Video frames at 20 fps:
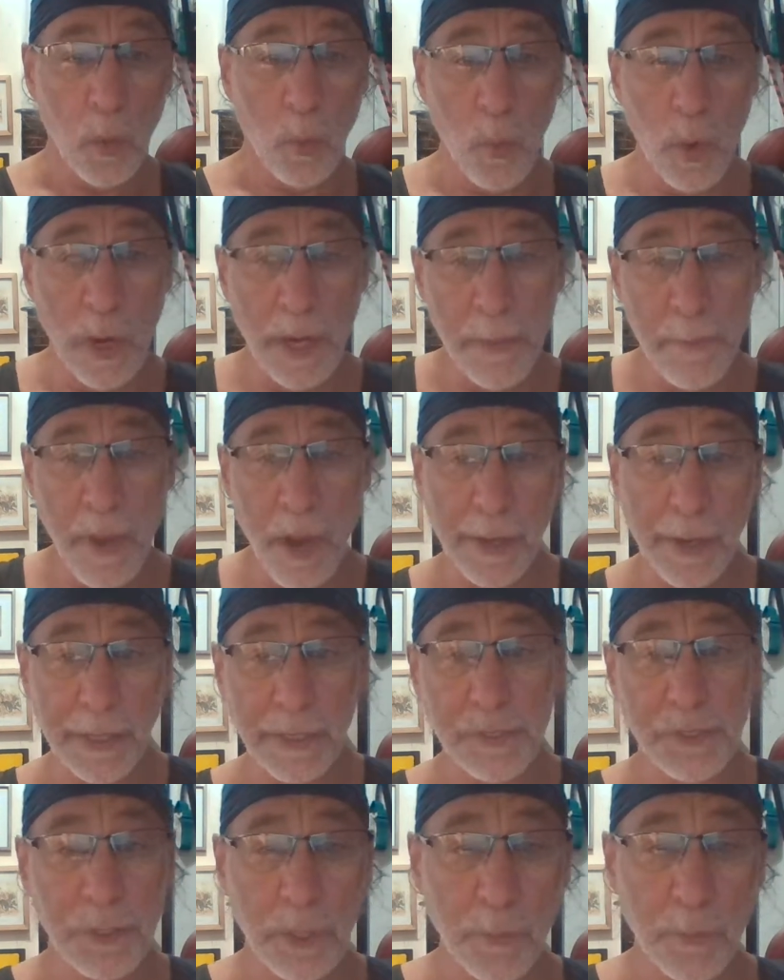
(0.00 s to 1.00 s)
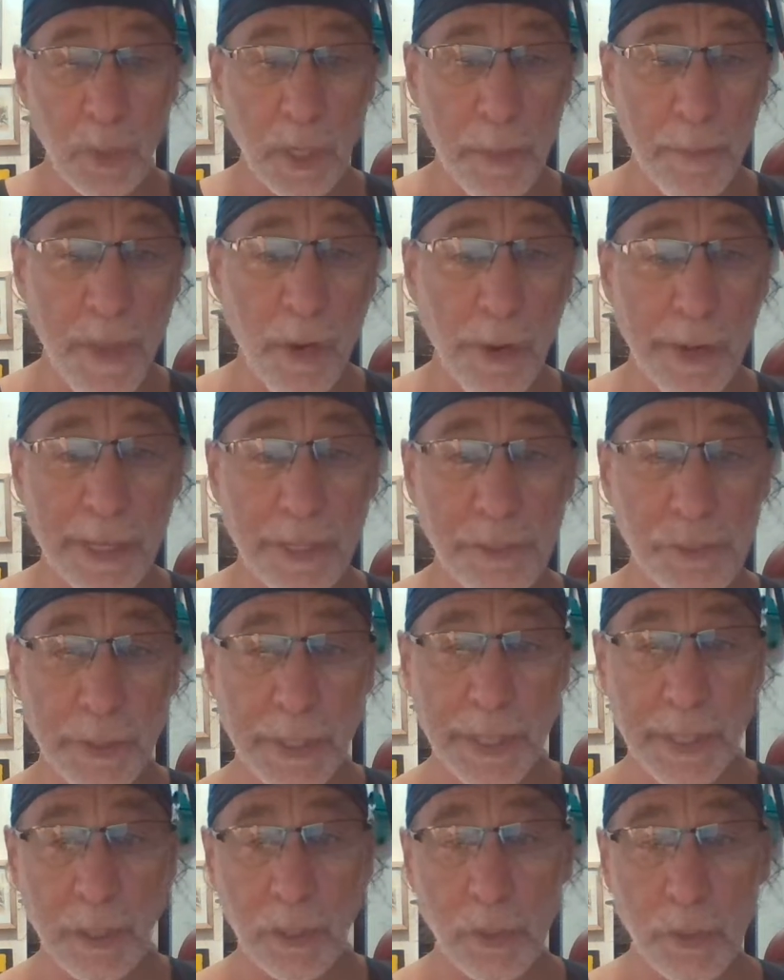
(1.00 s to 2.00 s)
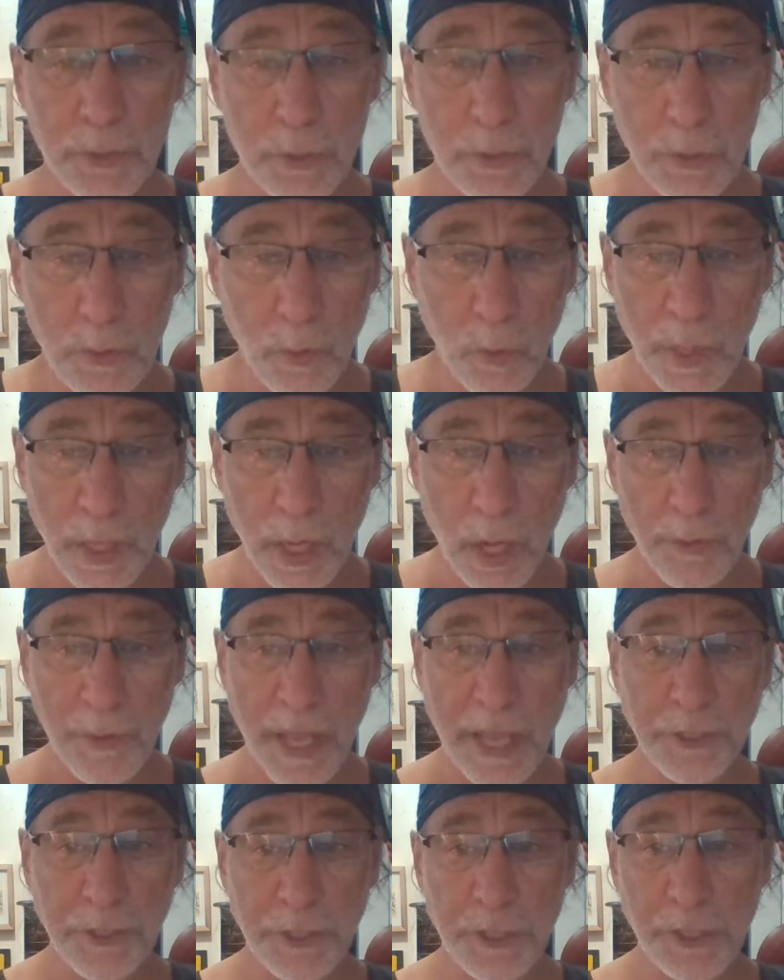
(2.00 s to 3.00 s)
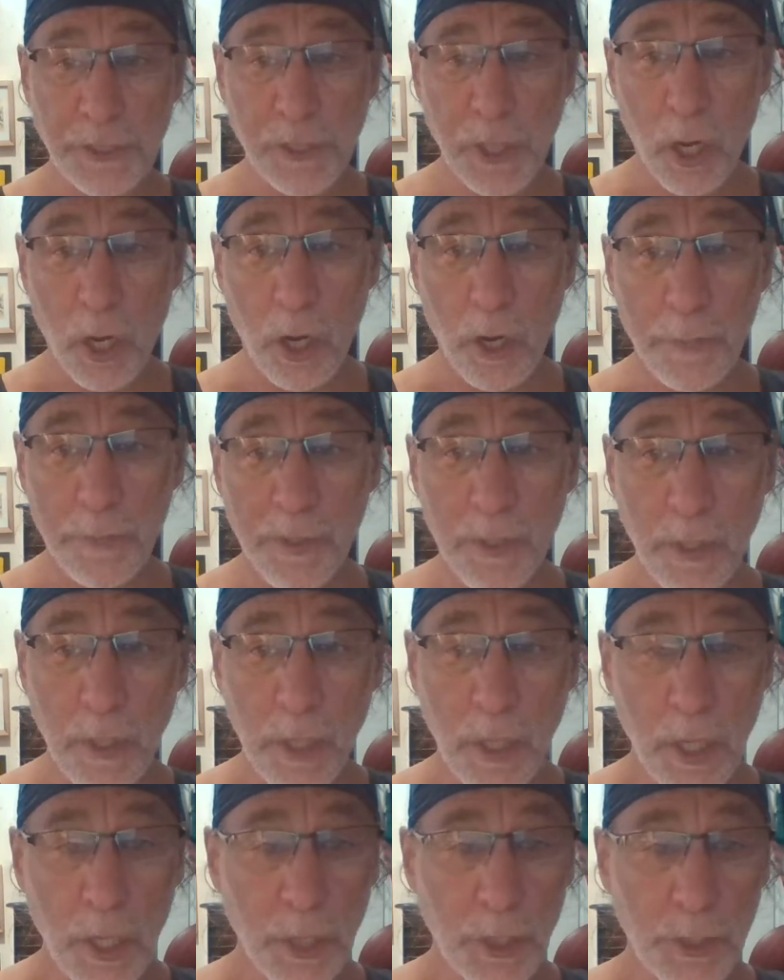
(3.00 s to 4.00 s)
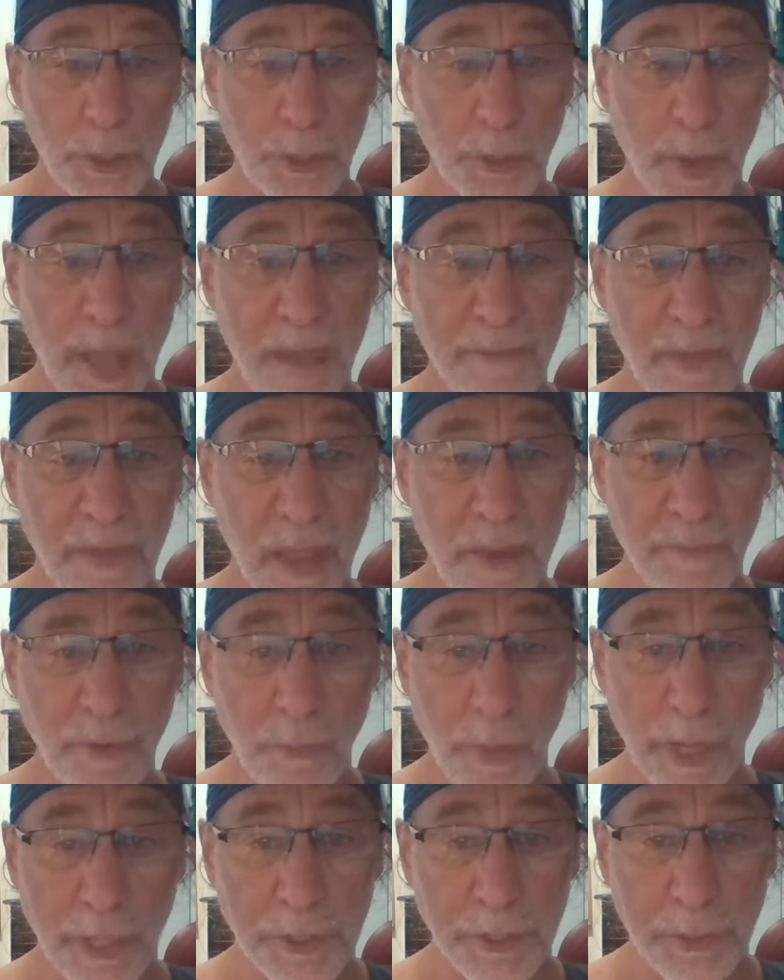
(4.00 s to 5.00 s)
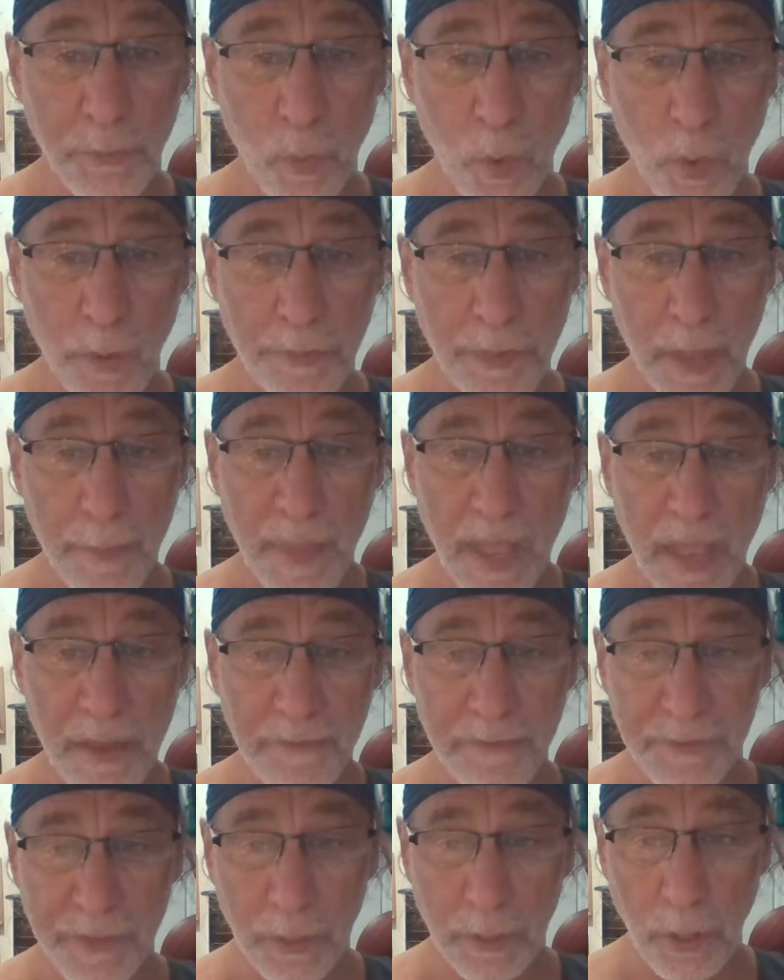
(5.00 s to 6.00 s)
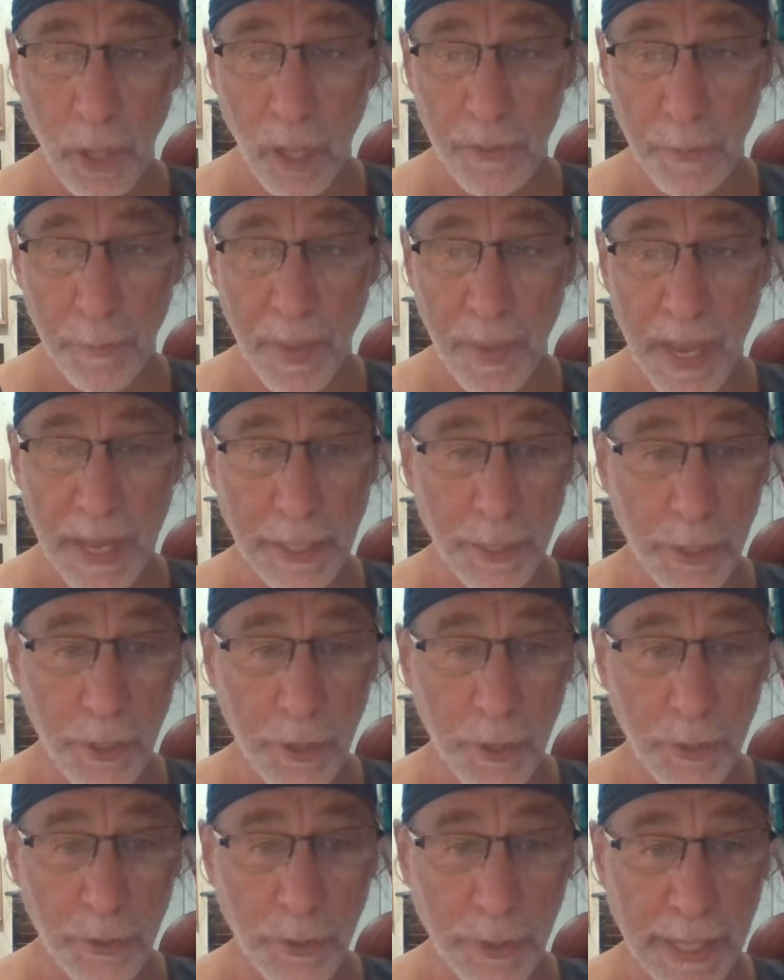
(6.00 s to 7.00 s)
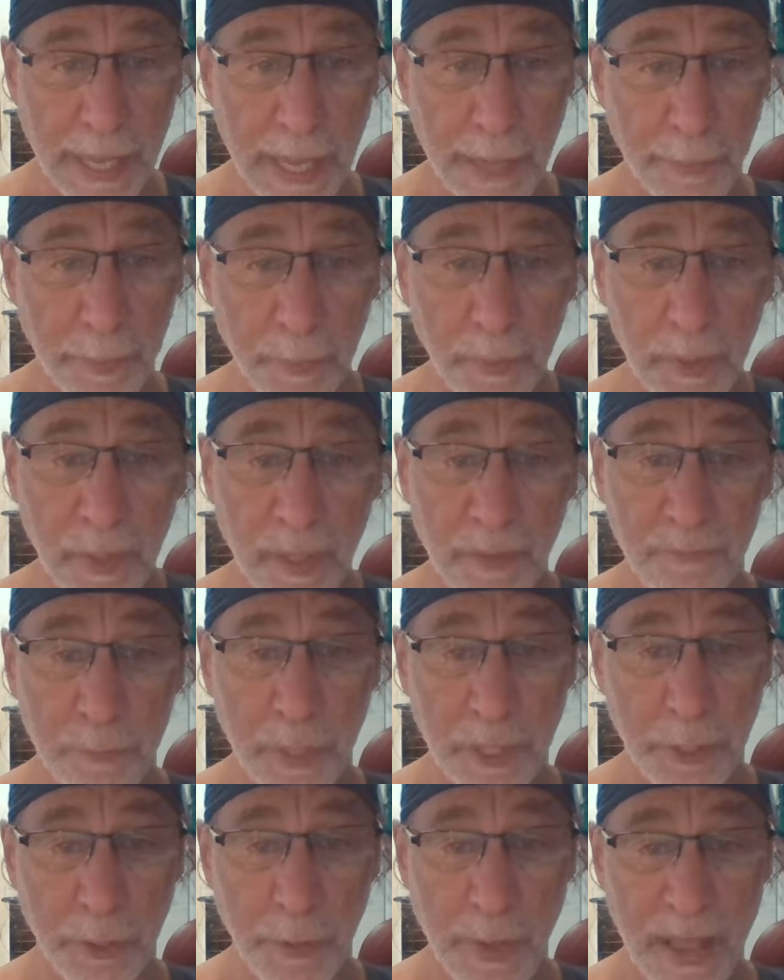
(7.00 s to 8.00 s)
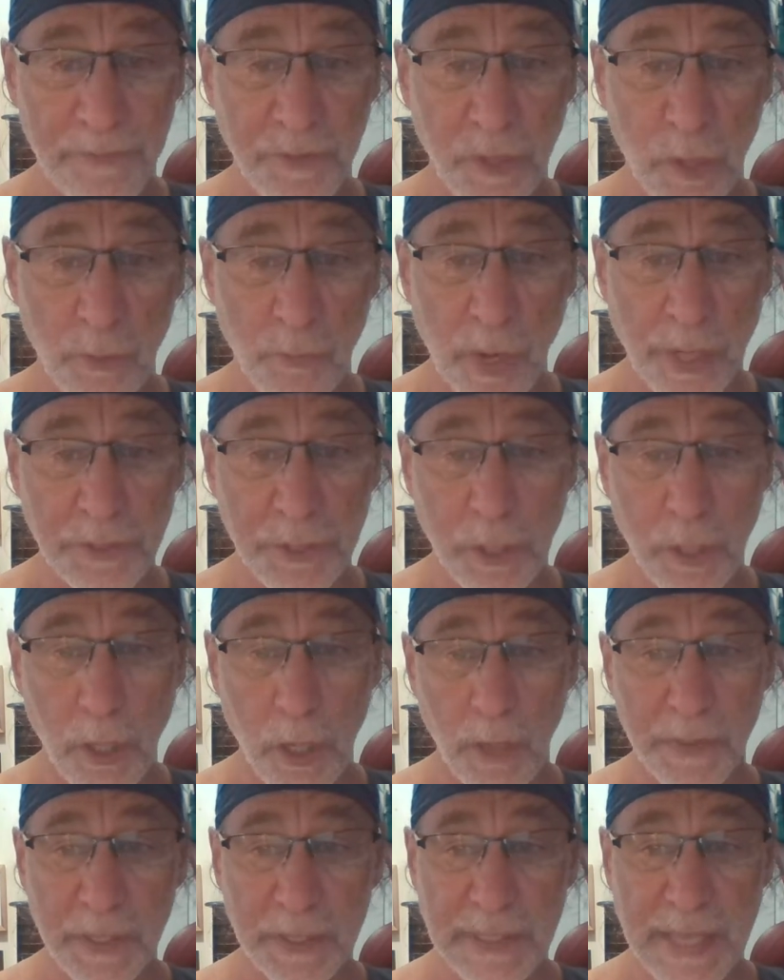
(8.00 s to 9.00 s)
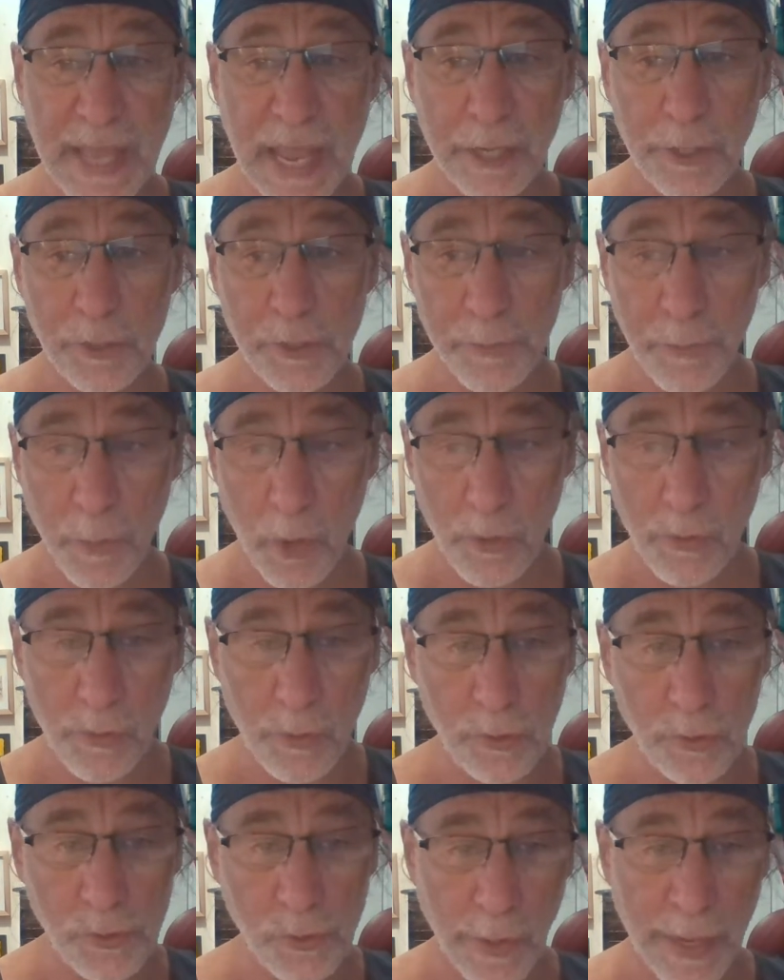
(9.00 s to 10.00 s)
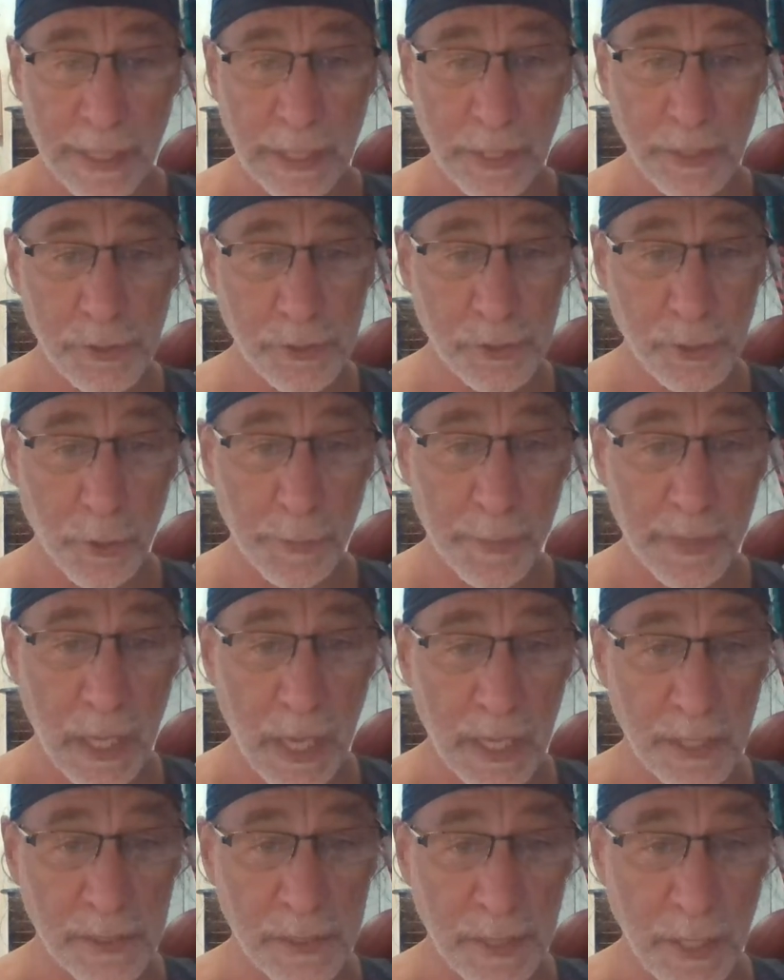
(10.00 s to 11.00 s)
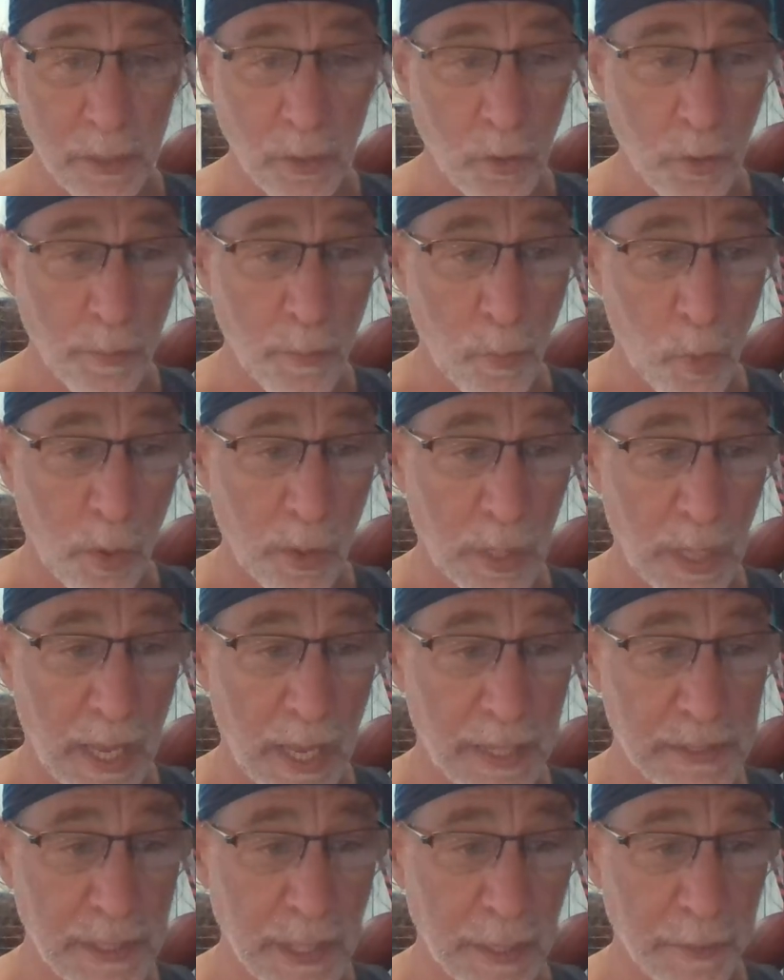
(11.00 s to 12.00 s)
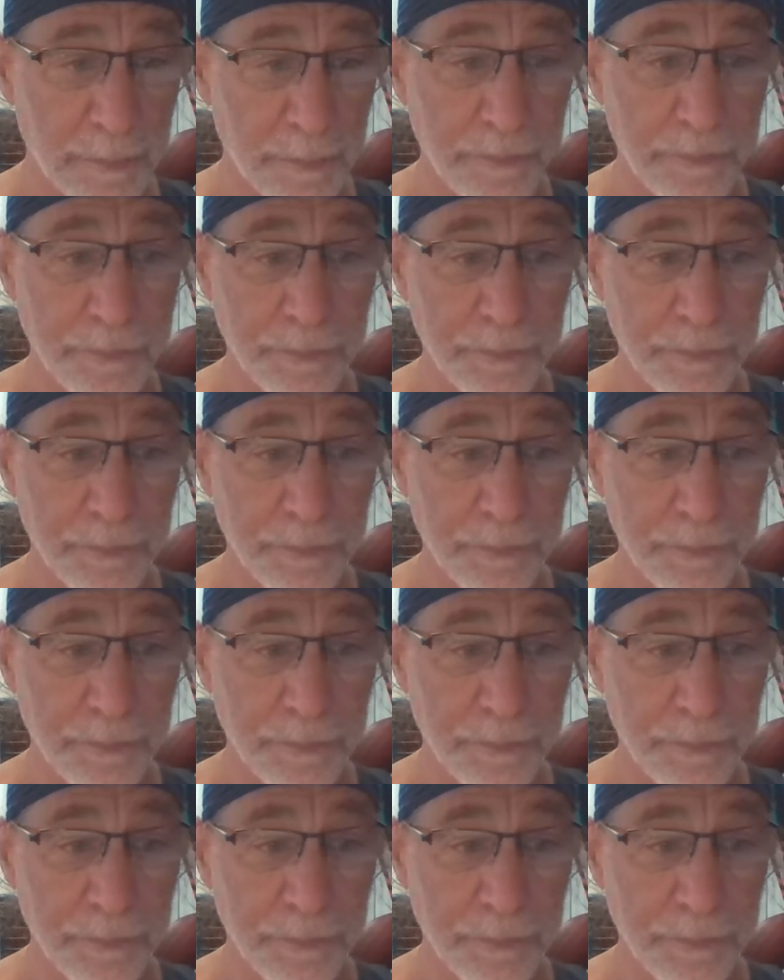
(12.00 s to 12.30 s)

When Americans are killed, when our nation is harmed, you have every right to mourn them and feel all the pain and hurt you're capable of, but you have no right to call the attackers murderers or any sermonizing or moralizing.